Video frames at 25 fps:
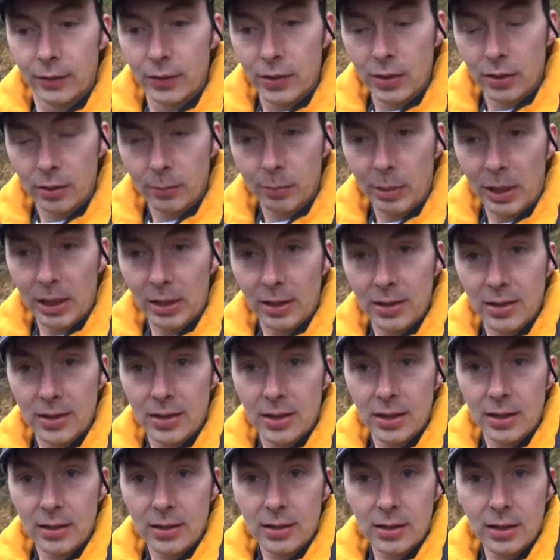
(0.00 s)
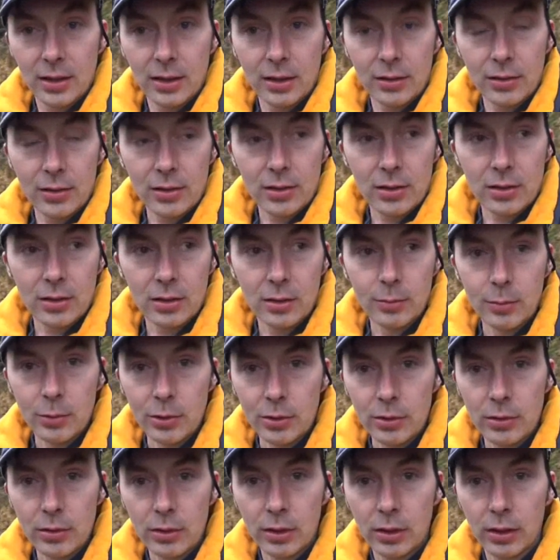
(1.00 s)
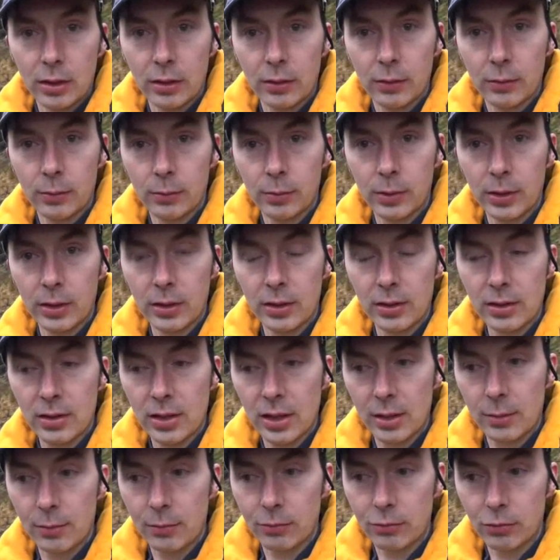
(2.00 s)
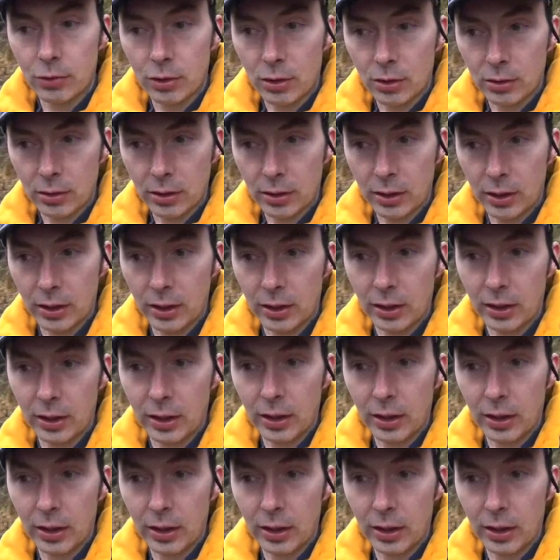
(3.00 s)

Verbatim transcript: If you took balancing scales to the moon with the same rock